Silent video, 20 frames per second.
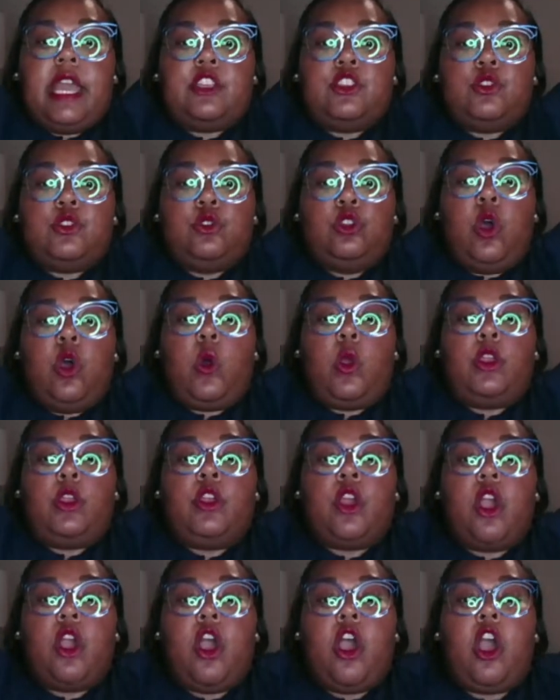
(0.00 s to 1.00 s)
as you lower
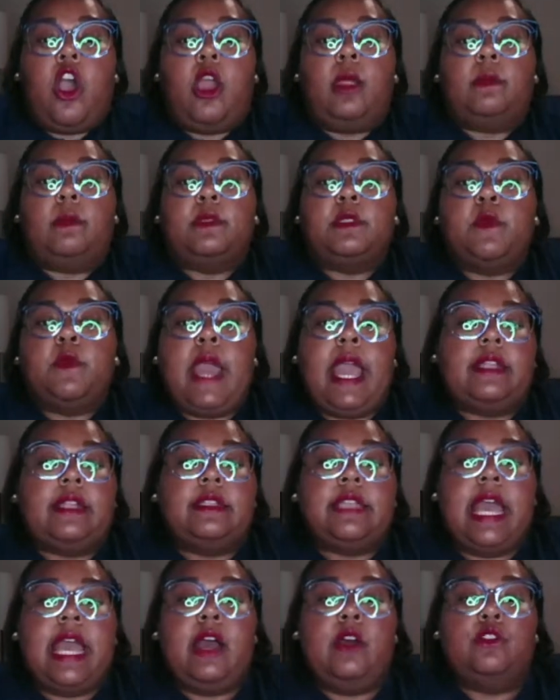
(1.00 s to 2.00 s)
your arms back
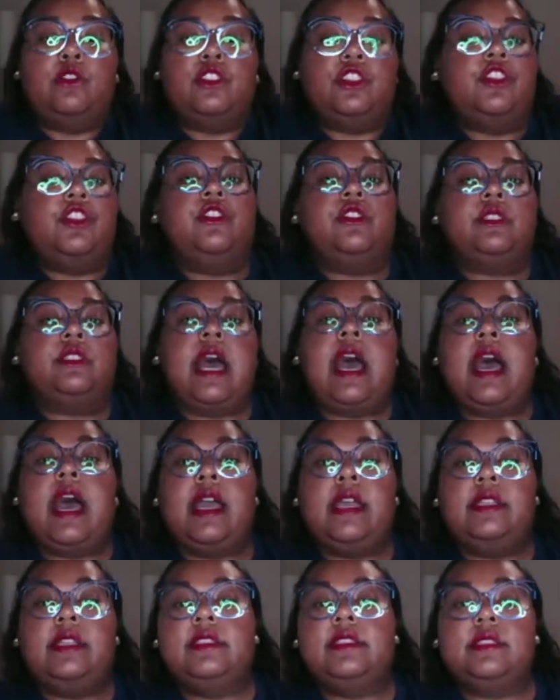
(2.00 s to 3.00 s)
down to your
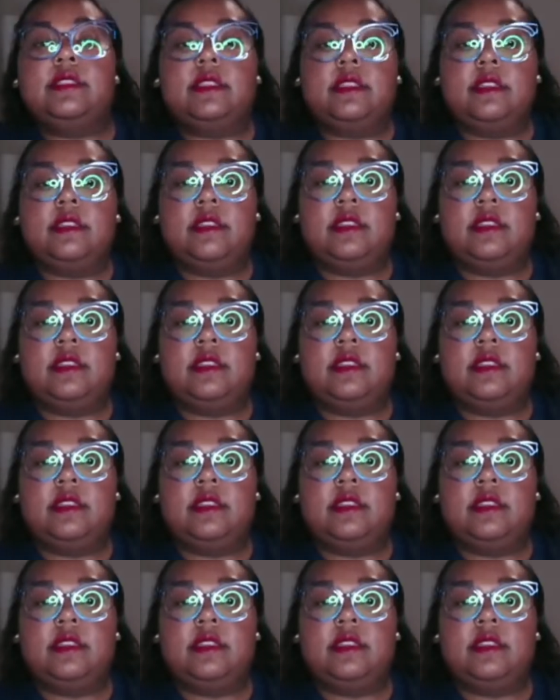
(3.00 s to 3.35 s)
sides.